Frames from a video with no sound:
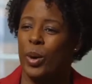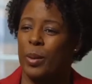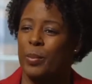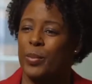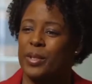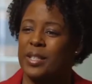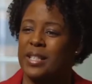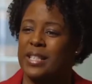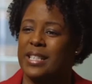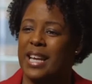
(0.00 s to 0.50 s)

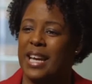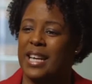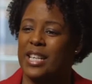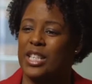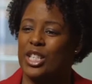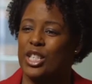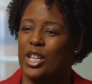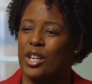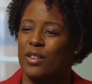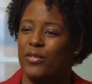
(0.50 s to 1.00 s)

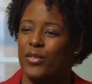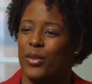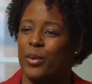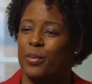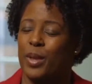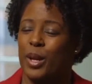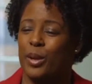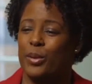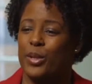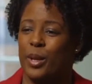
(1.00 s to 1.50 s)
representation
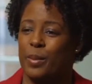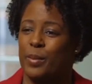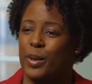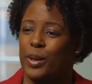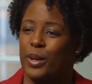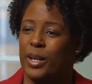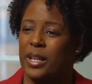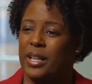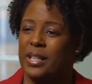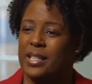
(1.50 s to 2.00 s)
from those
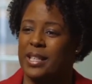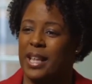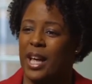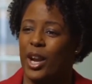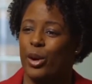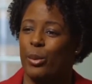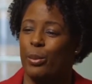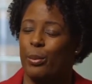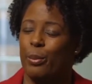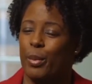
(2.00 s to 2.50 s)
communities
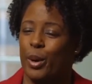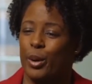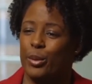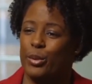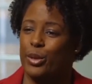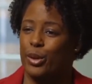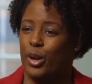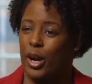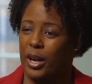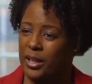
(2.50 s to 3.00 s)
that are
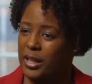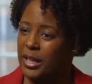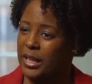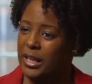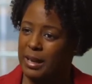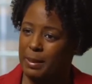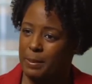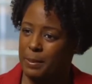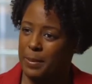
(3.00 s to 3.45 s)
most greatly